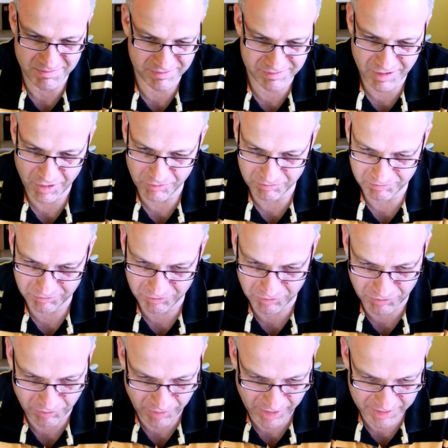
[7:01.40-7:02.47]
There's no
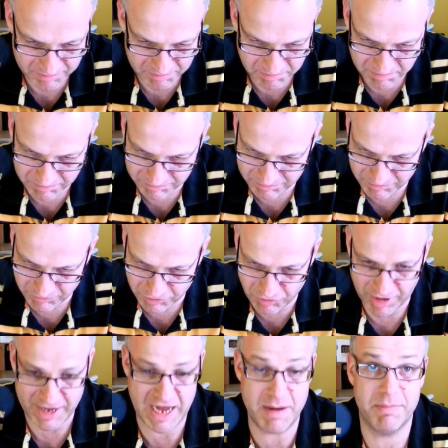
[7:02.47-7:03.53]
great
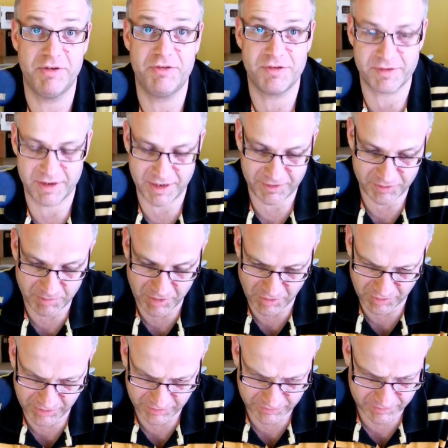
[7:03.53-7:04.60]
images in it, to be
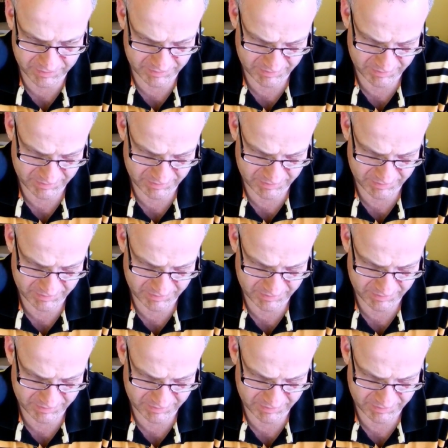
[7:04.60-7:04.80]
honest.